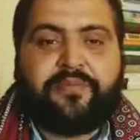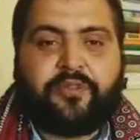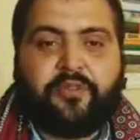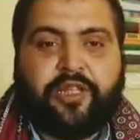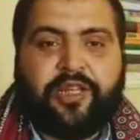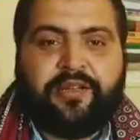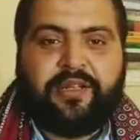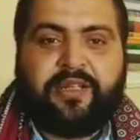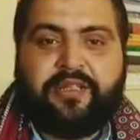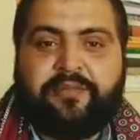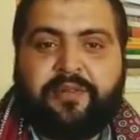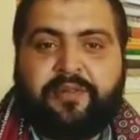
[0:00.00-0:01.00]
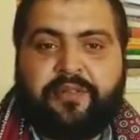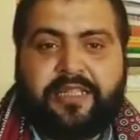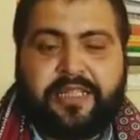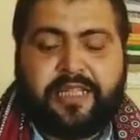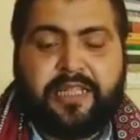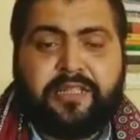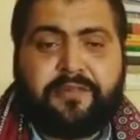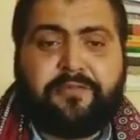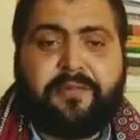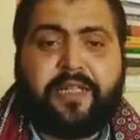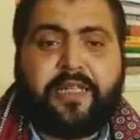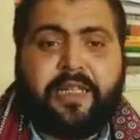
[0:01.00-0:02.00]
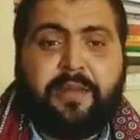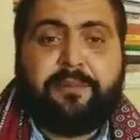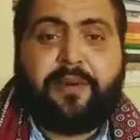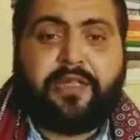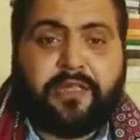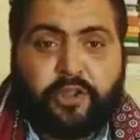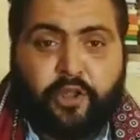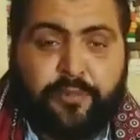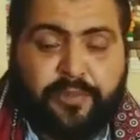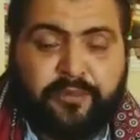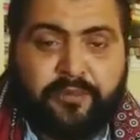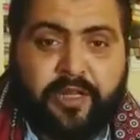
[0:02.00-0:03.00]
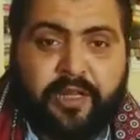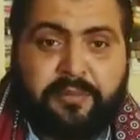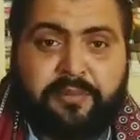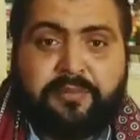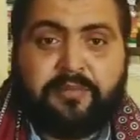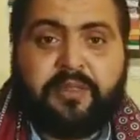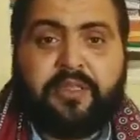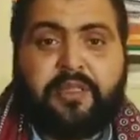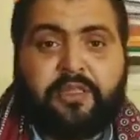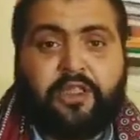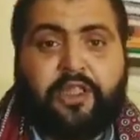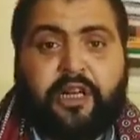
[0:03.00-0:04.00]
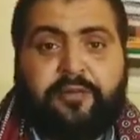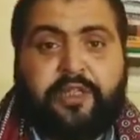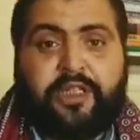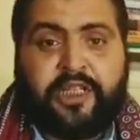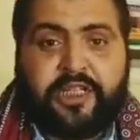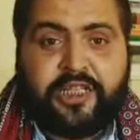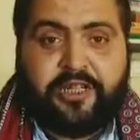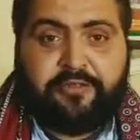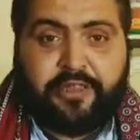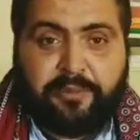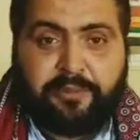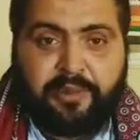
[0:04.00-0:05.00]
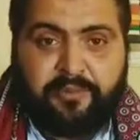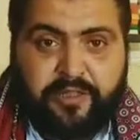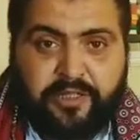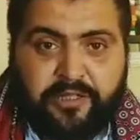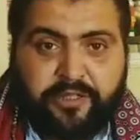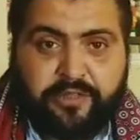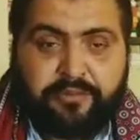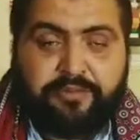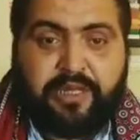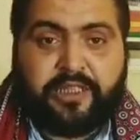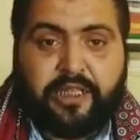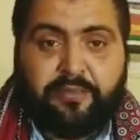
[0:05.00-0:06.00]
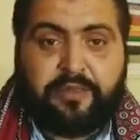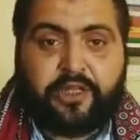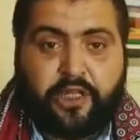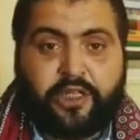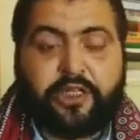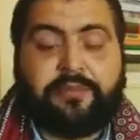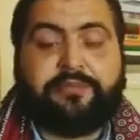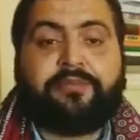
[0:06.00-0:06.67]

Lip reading: today we will discuss very important topic from the novel Tess of D'Urbervilles by Thomas Hardy.